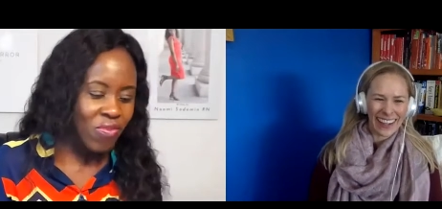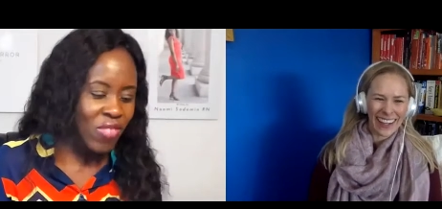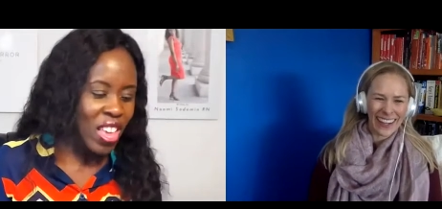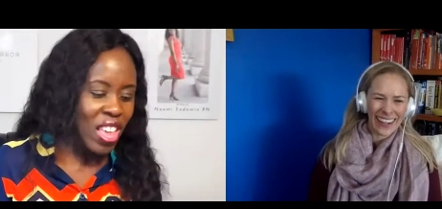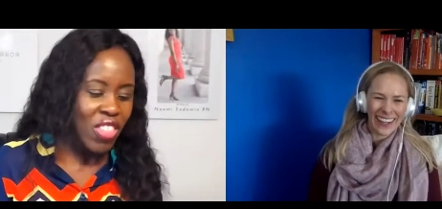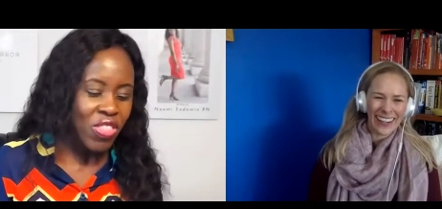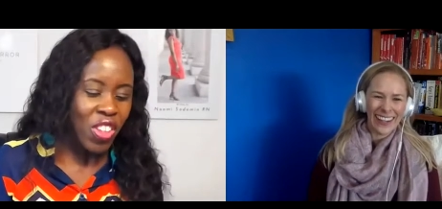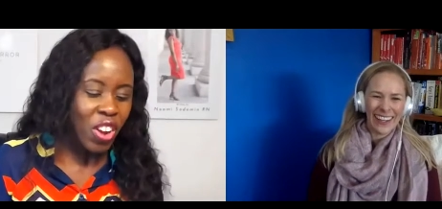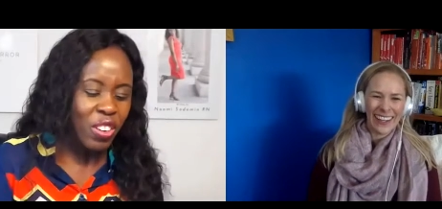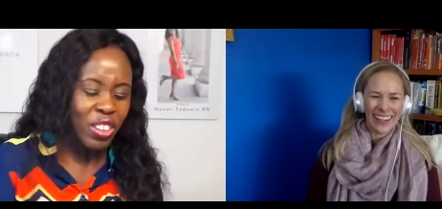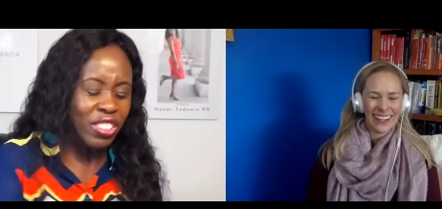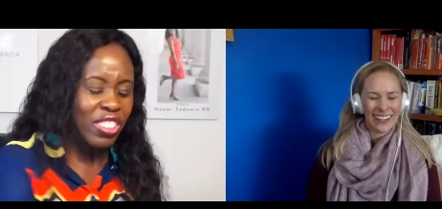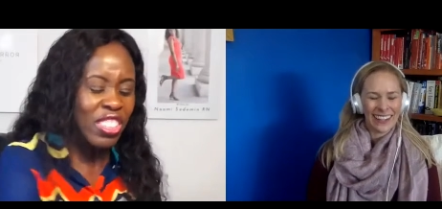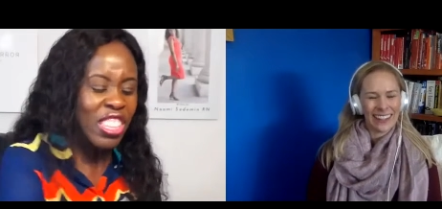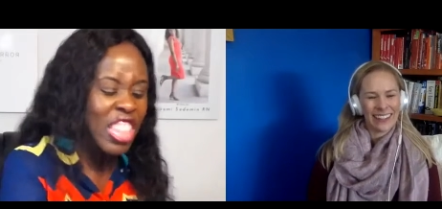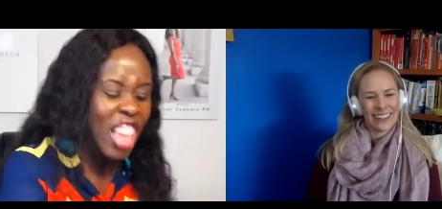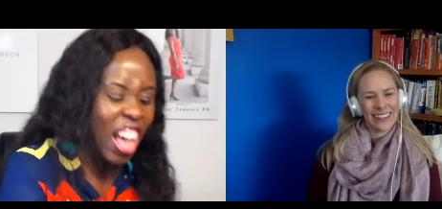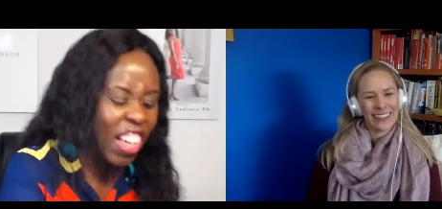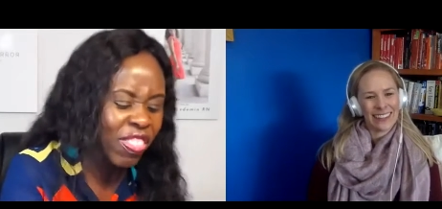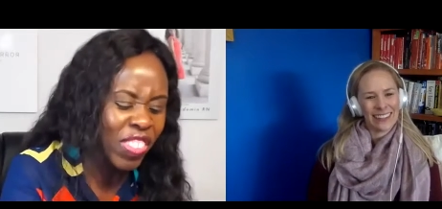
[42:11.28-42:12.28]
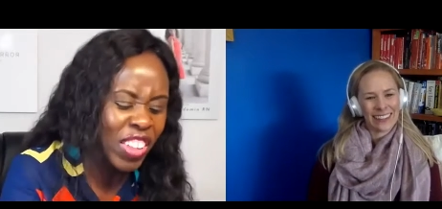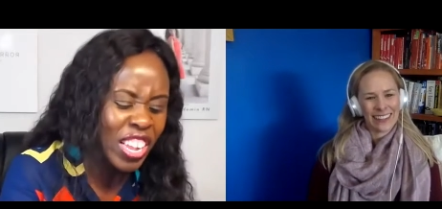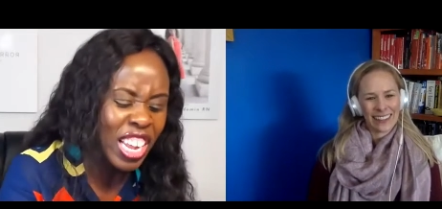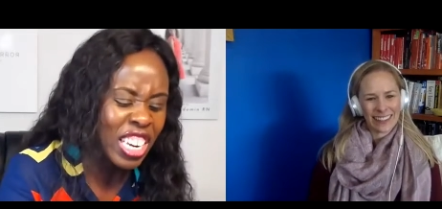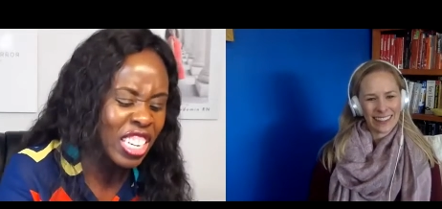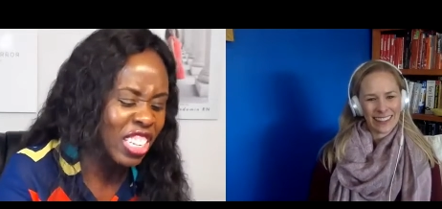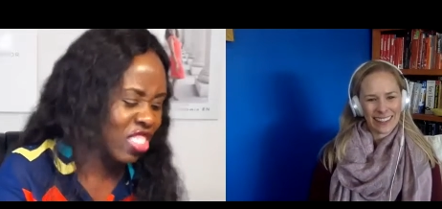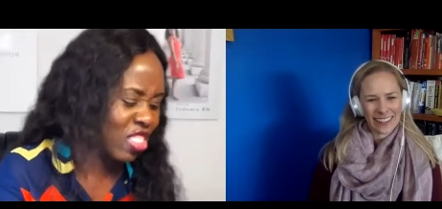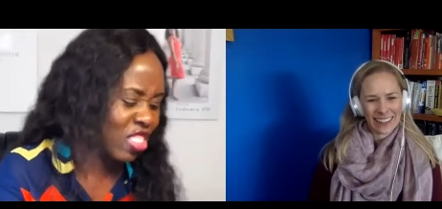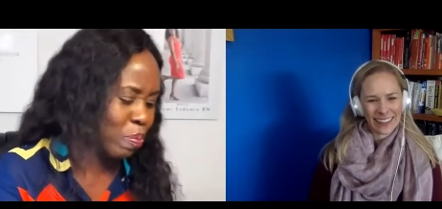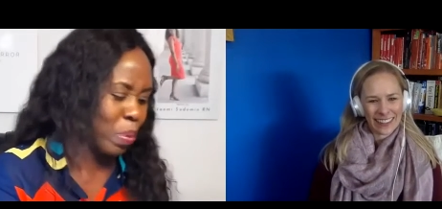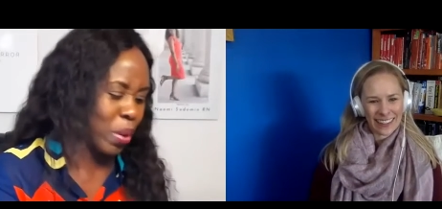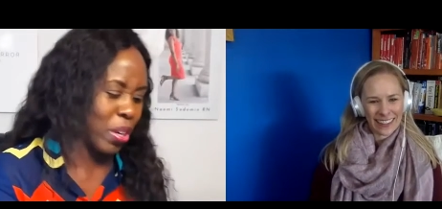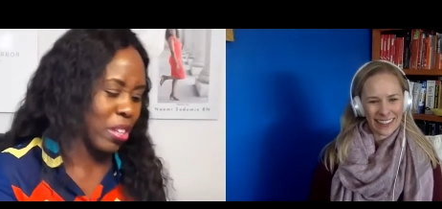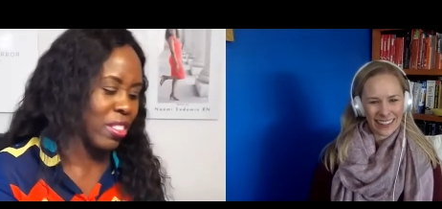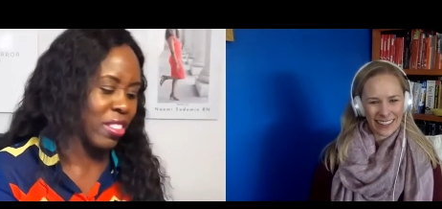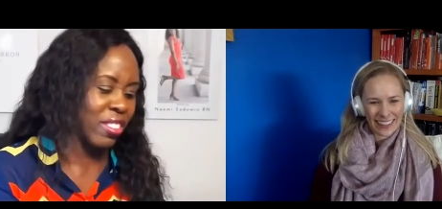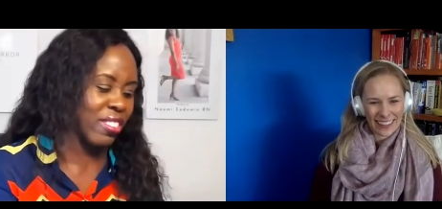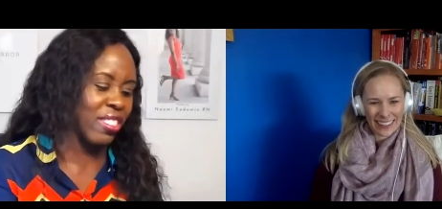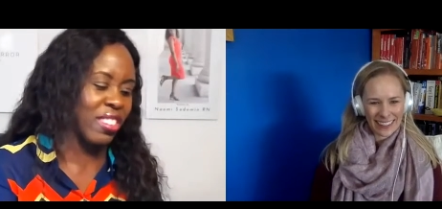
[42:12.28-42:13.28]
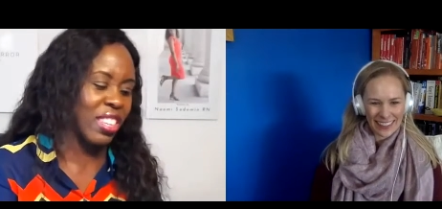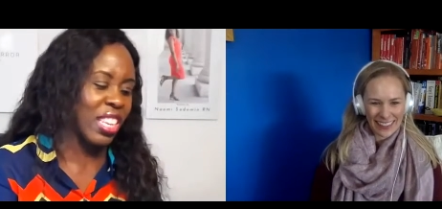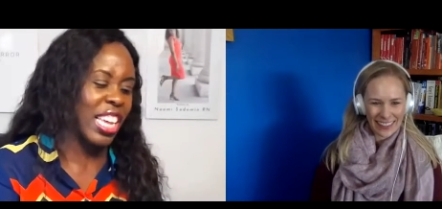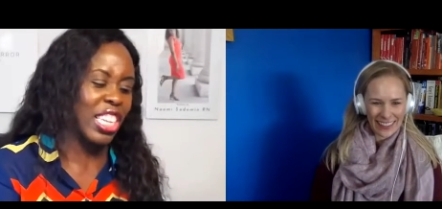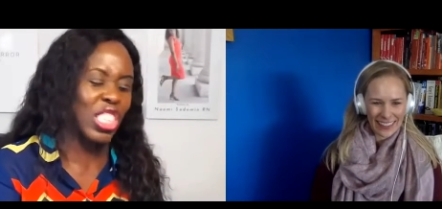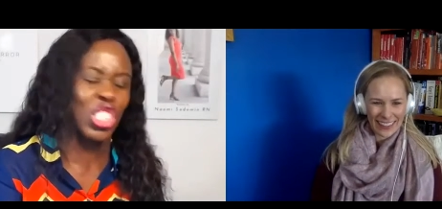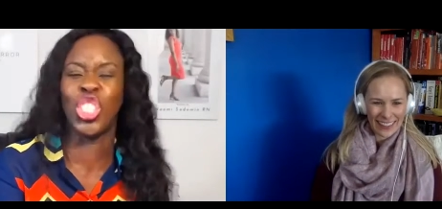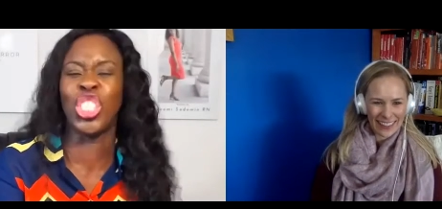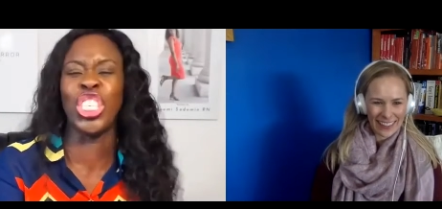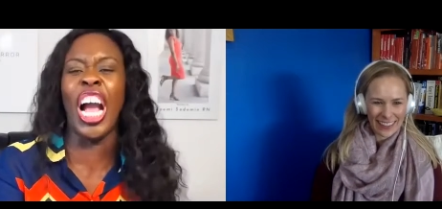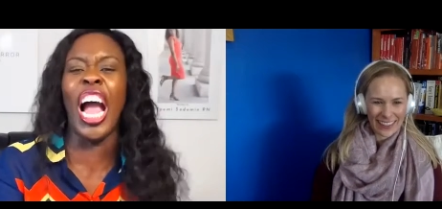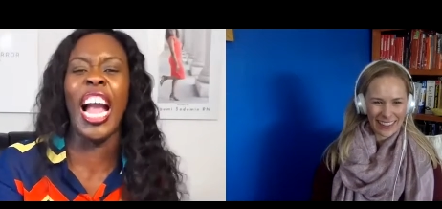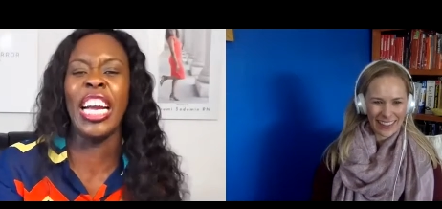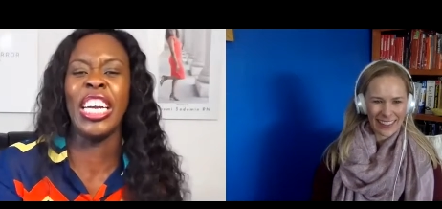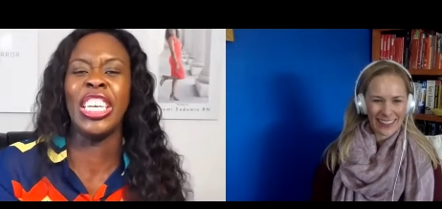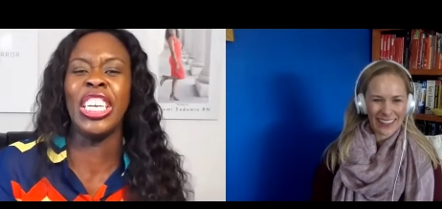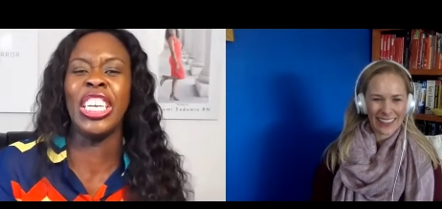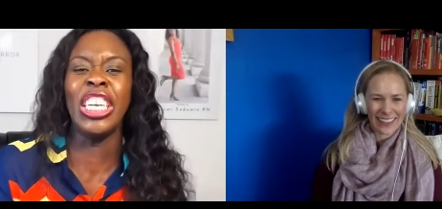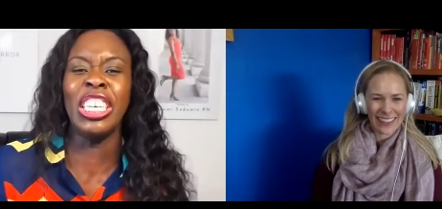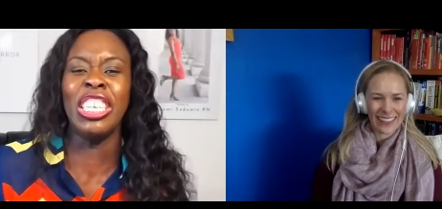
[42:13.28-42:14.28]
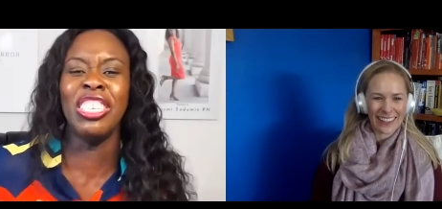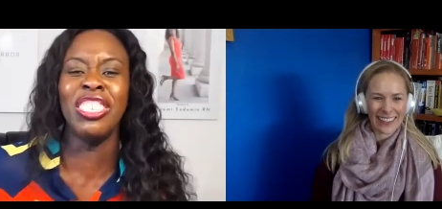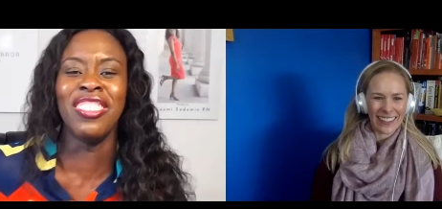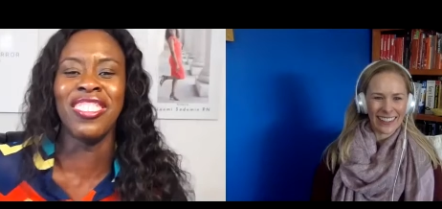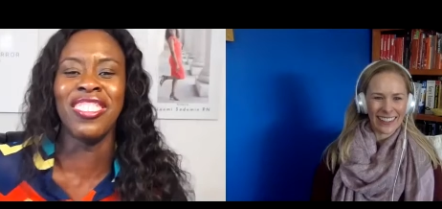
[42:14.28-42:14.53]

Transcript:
Speaker 1: There is nothing in this book. This is like Chinese.